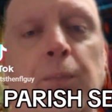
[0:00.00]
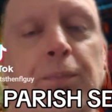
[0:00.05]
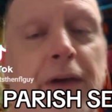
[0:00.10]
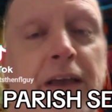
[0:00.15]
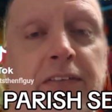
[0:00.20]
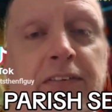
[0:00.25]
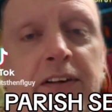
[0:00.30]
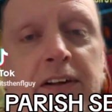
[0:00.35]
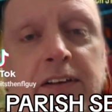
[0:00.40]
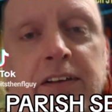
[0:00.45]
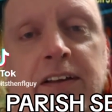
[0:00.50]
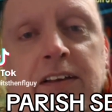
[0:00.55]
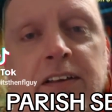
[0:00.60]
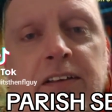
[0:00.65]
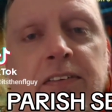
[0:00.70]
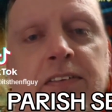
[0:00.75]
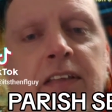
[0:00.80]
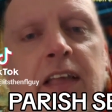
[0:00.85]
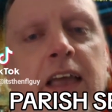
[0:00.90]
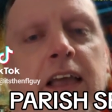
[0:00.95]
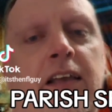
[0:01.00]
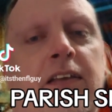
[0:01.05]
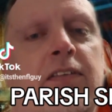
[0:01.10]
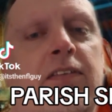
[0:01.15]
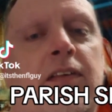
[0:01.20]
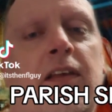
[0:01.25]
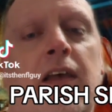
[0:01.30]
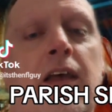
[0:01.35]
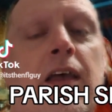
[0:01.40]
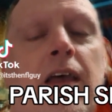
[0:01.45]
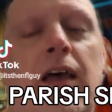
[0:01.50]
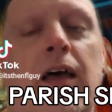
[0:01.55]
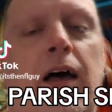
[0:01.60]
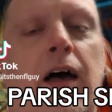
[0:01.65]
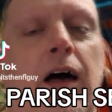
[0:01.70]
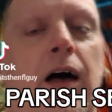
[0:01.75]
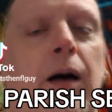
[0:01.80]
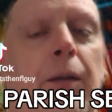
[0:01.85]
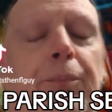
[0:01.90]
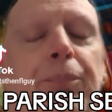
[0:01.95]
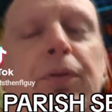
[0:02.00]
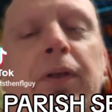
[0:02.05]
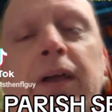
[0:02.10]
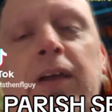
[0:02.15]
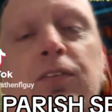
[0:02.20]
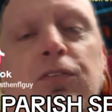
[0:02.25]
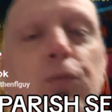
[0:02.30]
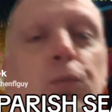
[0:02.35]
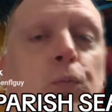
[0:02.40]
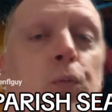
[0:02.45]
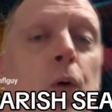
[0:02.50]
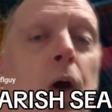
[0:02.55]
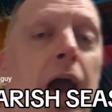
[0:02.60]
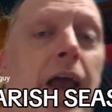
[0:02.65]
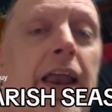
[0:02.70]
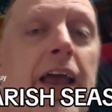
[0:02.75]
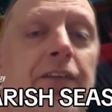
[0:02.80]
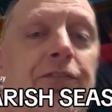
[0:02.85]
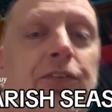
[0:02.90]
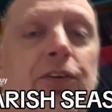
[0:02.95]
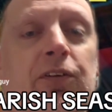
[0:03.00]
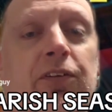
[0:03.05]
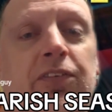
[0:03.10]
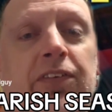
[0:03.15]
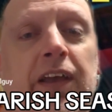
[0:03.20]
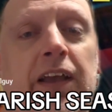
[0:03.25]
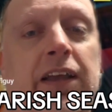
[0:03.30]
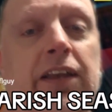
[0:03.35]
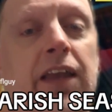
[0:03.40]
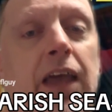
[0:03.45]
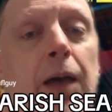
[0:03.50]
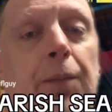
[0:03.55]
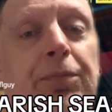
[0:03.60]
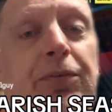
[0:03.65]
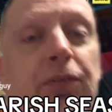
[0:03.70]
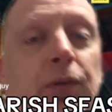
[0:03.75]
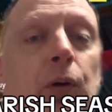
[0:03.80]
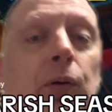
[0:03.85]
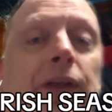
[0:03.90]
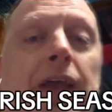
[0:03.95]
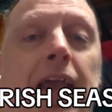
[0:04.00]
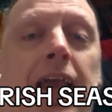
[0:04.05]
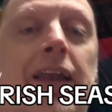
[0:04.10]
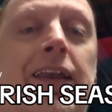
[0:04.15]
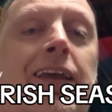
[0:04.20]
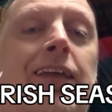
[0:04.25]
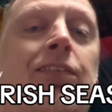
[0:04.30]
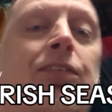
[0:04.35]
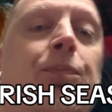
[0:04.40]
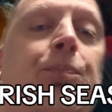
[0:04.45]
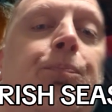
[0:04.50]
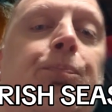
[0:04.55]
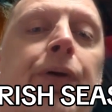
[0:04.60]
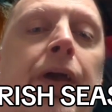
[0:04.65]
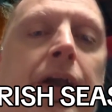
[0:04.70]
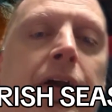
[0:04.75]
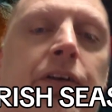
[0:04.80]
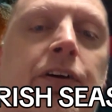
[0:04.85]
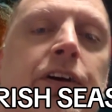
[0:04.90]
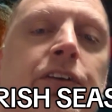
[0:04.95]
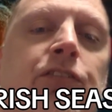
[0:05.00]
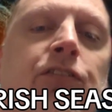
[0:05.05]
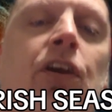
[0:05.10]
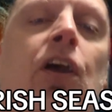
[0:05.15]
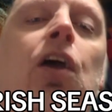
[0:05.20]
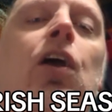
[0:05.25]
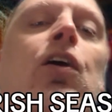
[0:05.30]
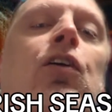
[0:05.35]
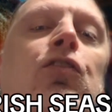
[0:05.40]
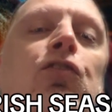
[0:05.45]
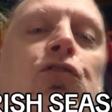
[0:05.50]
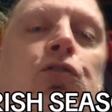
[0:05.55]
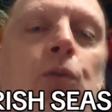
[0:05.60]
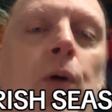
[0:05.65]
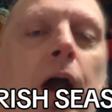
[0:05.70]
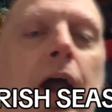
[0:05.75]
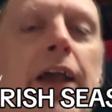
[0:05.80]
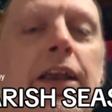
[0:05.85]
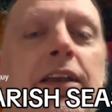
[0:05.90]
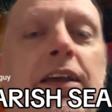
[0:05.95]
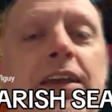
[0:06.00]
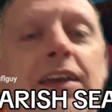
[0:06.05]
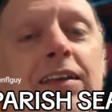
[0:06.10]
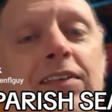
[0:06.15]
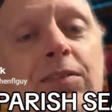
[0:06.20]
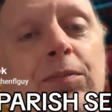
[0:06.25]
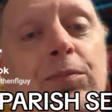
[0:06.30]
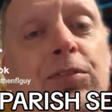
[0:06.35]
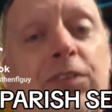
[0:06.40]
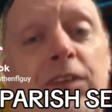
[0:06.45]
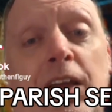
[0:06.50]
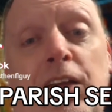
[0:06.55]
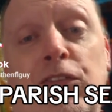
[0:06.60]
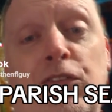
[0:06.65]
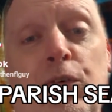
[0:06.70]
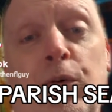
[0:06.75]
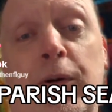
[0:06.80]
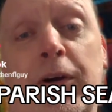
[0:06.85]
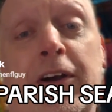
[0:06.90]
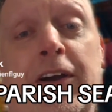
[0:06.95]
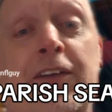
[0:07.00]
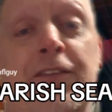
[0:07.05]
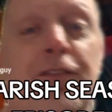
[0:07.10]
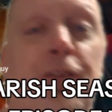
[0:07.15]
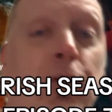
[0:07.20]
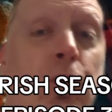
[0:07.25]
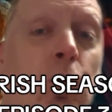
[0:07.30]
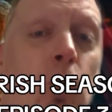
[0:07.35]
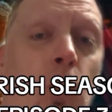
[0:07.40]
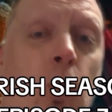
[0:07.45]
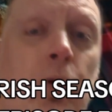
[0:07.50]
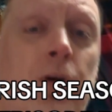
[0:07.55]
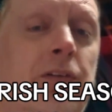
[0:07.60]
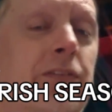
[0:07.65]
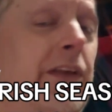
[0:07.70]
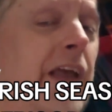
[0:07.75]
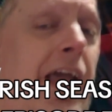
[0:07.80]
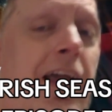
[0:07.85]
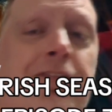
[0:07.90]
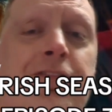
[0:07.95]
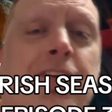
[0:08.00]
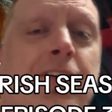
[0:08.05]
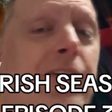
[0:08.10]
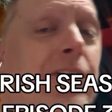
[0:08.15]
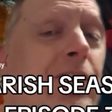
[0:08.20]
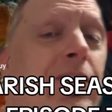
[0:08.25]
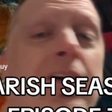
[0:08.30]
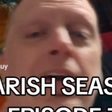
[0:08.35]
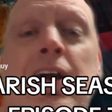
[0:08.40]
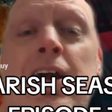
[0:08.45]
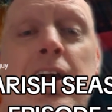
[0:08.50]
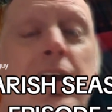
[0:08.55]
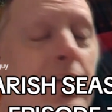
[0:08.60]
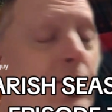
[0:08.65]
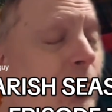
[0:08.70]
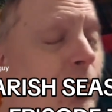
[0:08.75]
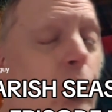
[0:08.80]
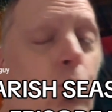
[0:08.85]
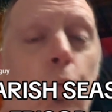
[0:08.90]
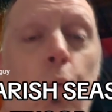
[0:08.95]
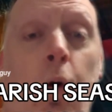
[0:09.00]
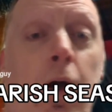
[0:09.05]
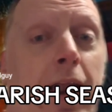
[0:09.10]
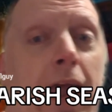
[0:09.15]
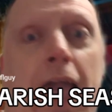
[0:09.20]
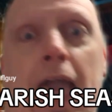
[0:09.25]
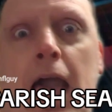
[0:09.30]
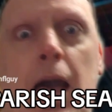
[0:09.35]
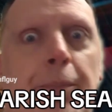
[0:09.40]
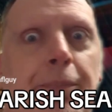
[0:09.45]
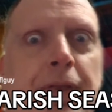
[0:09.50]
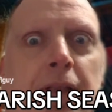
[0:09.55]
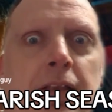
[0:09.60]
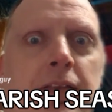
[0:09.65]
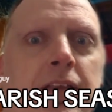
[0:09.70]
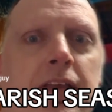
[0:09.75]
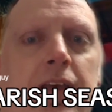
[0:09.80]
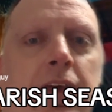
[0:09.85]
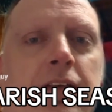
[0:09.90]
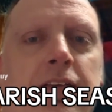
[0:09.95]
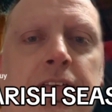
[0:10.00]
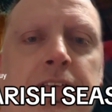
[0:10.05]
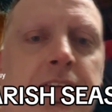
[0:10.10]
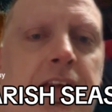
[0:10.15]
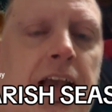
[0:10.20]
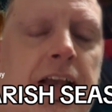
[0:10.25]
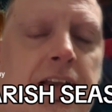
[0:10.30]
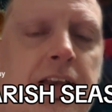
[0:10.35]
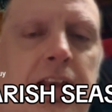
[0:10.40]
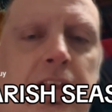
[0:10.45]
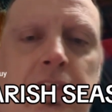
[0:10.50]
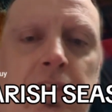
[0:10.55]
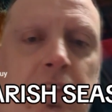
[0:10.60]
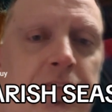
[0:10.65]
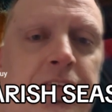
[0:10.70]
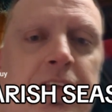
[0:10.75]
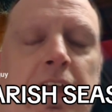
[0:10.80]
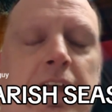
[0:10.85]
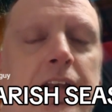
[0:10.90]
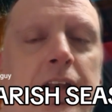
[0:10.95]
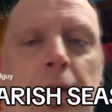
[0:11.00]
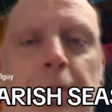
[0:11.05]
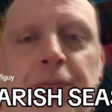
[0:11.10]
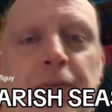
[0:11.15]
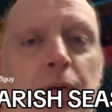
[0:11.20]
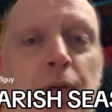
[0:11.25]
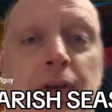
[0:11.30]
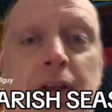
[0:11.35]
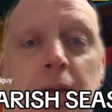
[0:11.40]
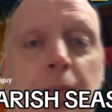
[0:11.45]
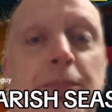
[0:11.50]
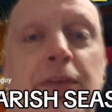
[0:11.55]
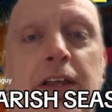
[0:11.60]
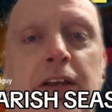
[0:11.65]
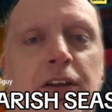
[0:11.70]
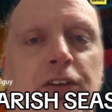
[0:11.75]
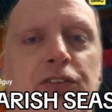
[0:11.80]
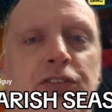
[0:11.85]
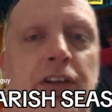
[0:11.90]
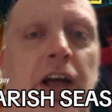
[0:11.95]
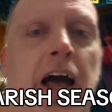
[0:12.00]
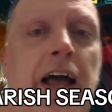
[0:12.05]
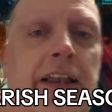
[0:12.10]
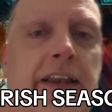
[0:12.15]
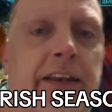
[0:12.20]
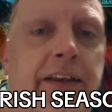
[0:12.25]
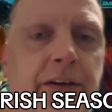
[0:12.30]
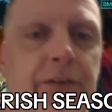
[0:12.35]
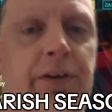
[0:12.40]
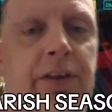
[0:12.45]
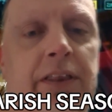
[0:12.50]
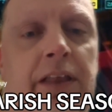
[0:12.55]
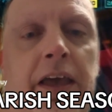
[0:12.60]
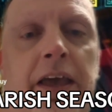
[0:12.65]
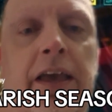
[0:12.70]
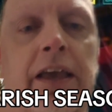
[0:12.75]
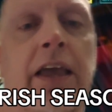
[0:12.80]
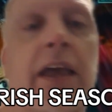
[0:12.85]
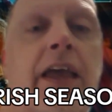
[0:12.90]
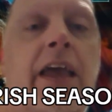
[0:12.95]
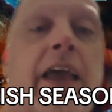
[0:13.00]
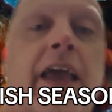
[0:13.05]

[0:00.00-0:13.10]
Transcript: Basically, this takes place right after the second episode, and it's Parish trying to get some sanctuary for Horse after what happened at the end of the second episode, him getting shot and everything.